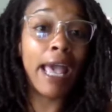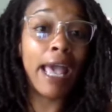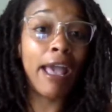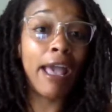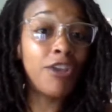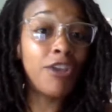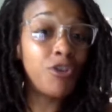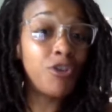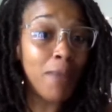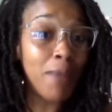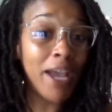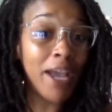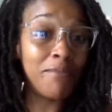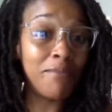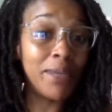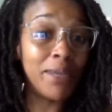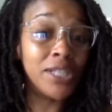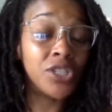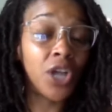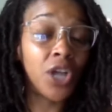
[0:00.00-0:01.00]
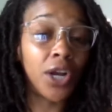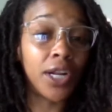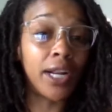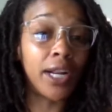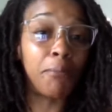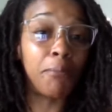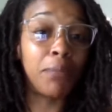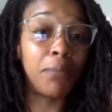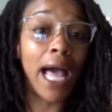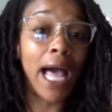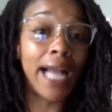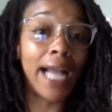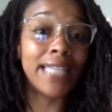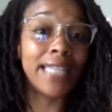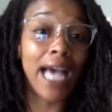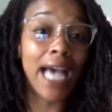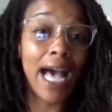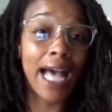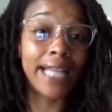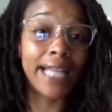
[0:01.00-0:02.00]
you may have been turning a blind
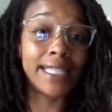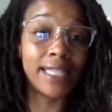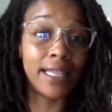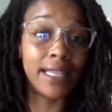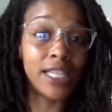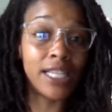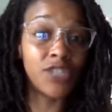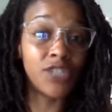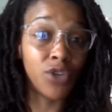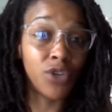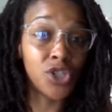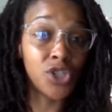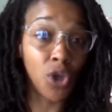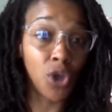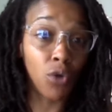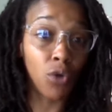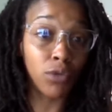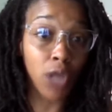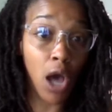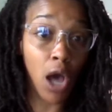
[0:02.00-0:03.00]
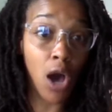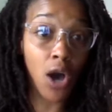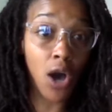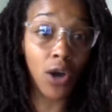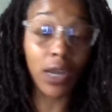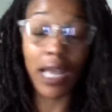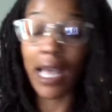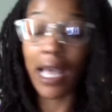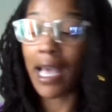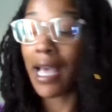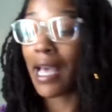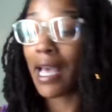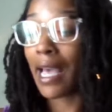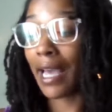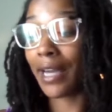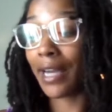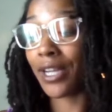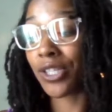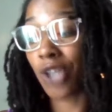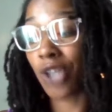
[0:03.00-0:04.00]
eye to this for so long.
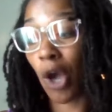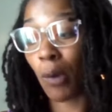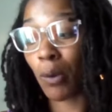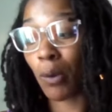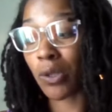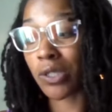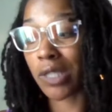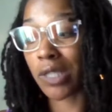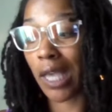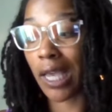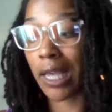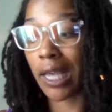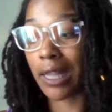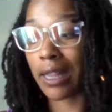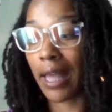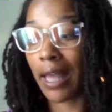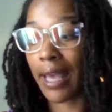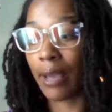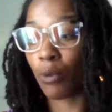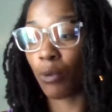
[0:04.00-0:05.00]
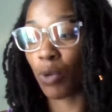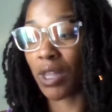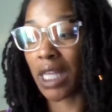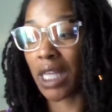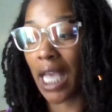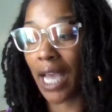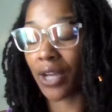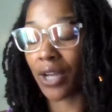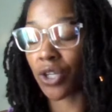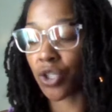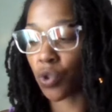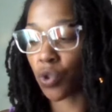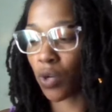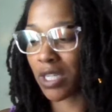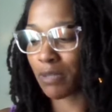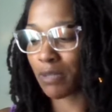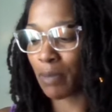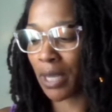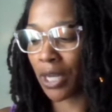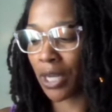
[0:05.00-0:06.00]
And it's almost saying, like, with the Eight of
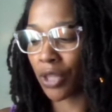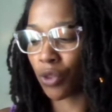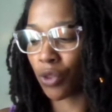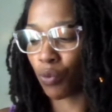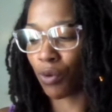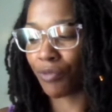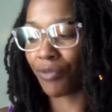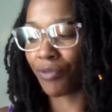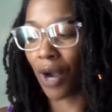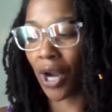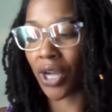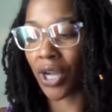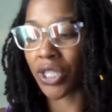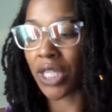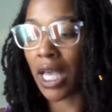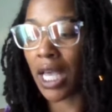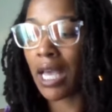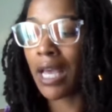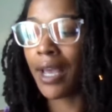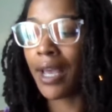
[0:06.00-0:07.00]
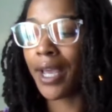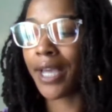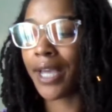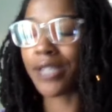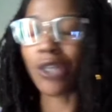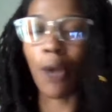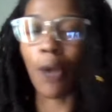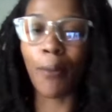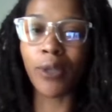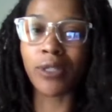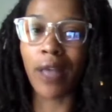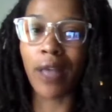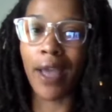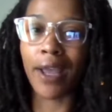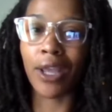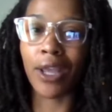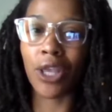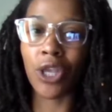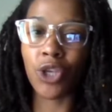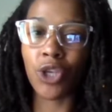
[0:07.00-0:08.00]
Swords being in the reverse, it's almost
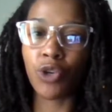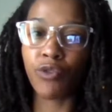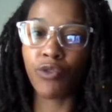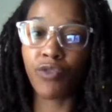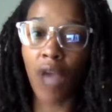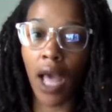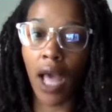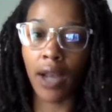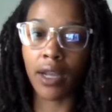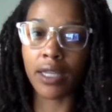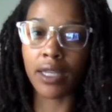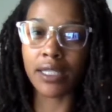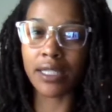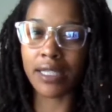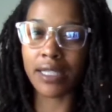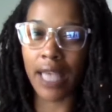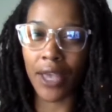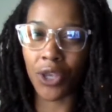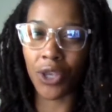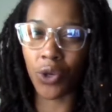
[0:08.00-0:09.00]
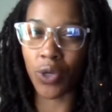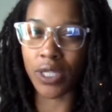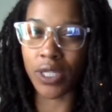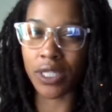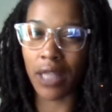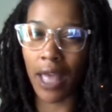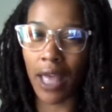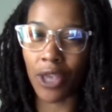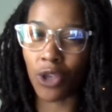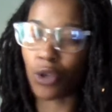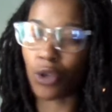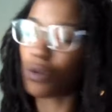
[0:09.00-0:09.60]
like you kind of set your, like,